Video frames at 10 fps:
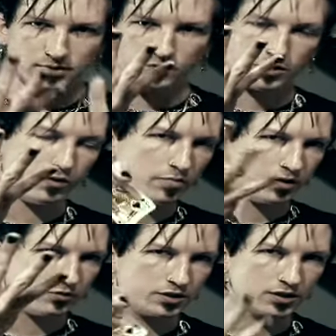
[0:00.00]
And when you
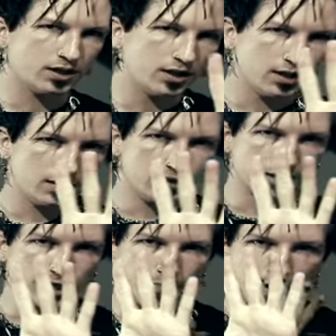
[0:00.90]
reproduce,
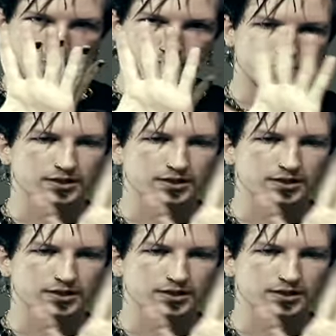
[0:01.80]
you come up.